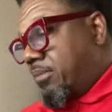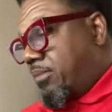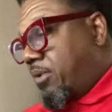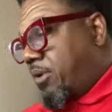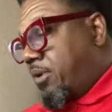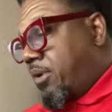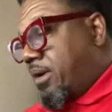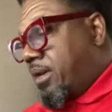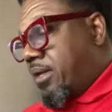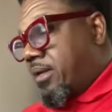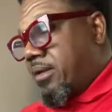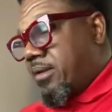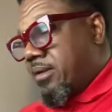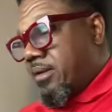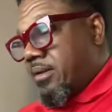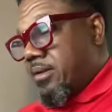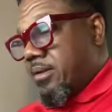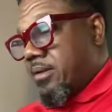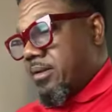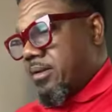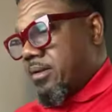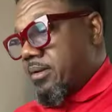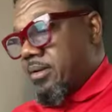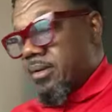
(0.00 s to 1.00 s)
Good morning.
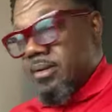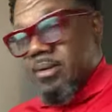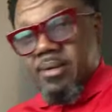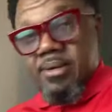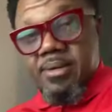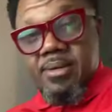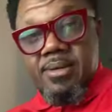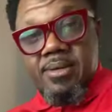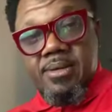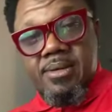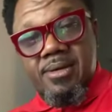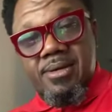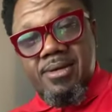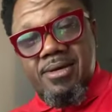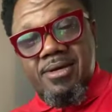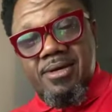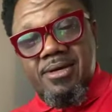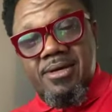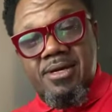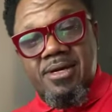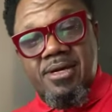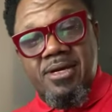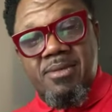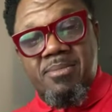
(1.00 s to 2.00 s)

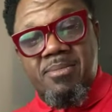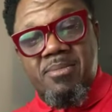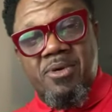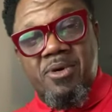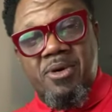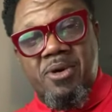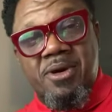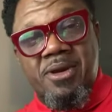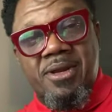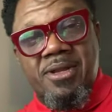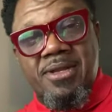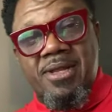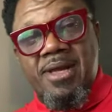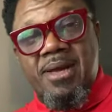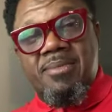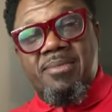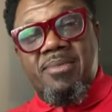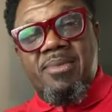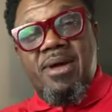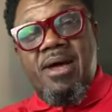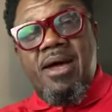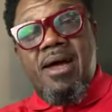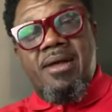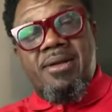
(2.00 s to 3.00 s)
Good
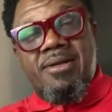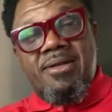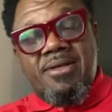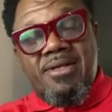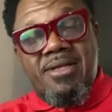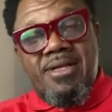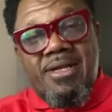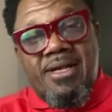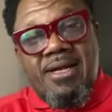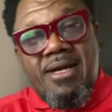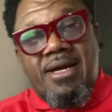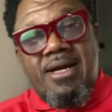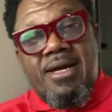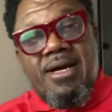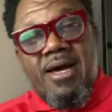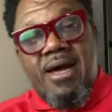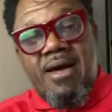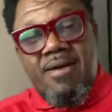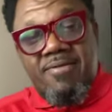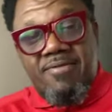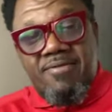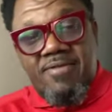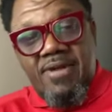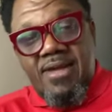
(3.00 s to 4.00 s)
morning.
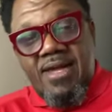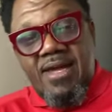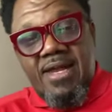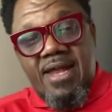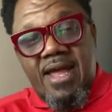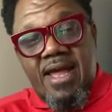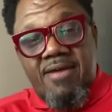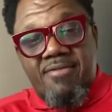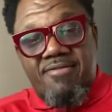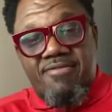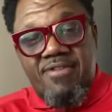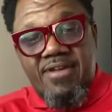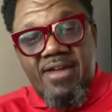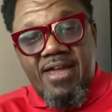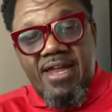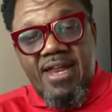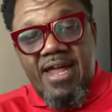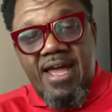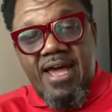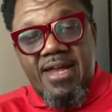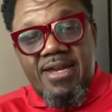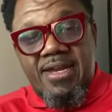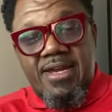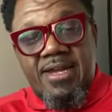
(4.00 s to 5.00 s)
I figured
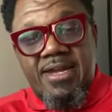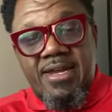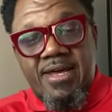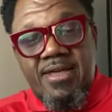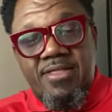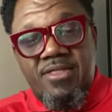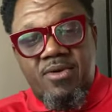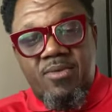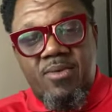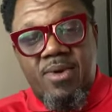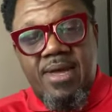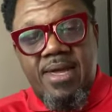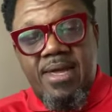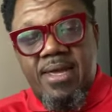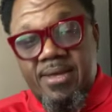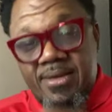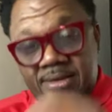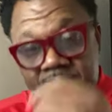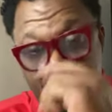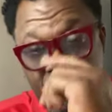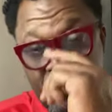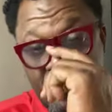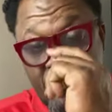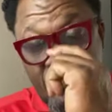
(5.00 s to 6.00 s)
out another
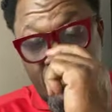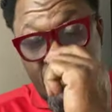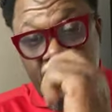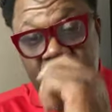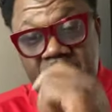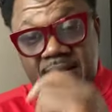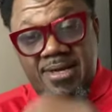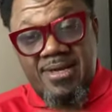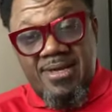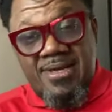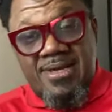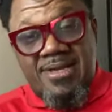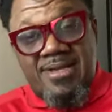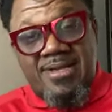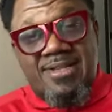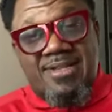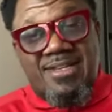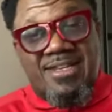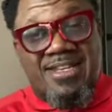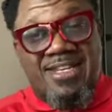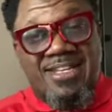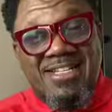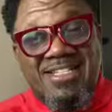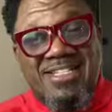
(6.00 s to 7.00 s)
way.
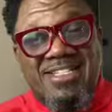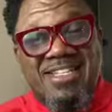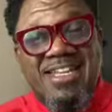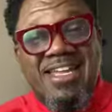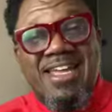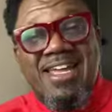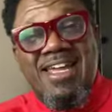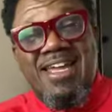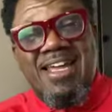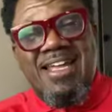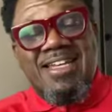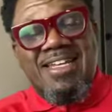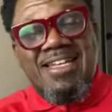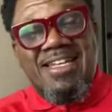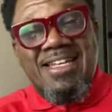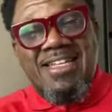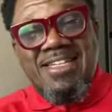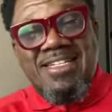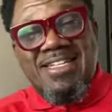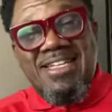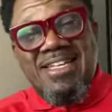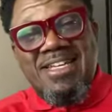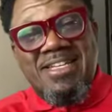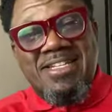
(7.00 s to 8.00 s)
This
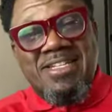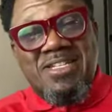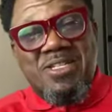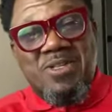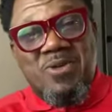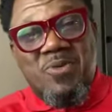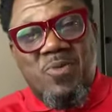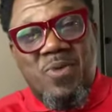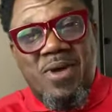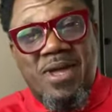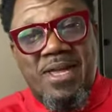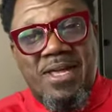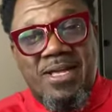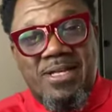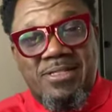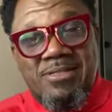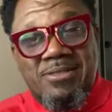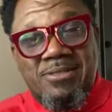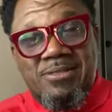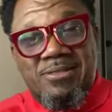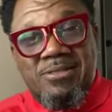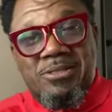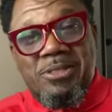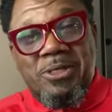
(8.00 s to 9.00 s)
is the
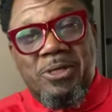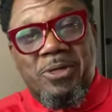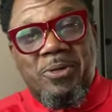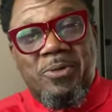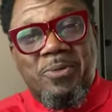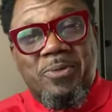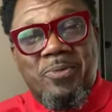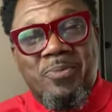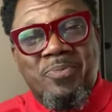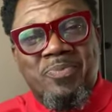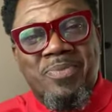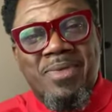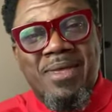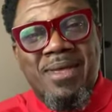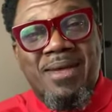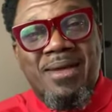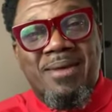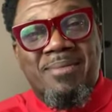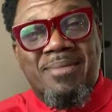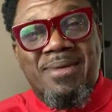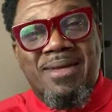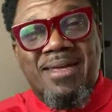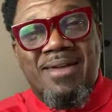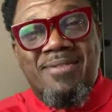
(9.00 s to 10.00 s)
way. So
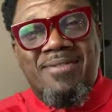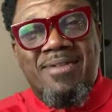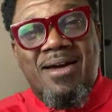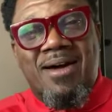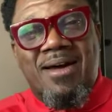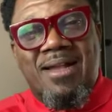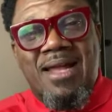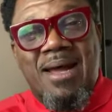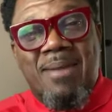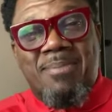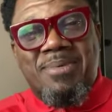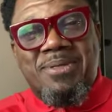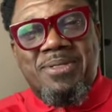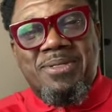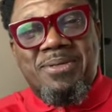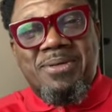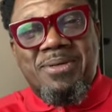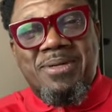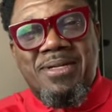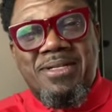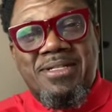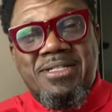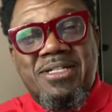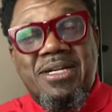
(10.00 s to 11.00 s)
I'm gonna give y'all
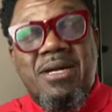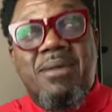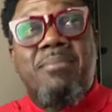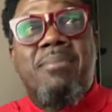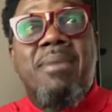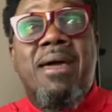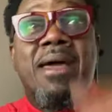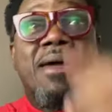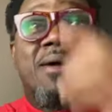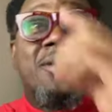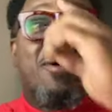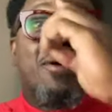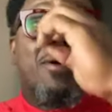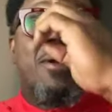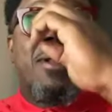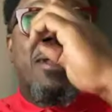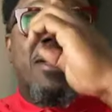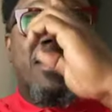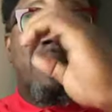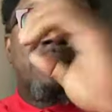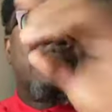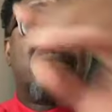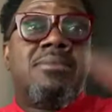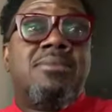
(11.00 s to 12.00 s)
opportunity to jump back
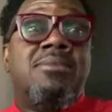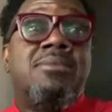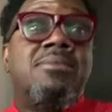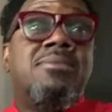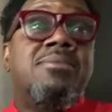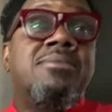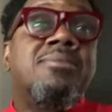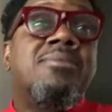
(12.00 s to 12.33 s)
on there.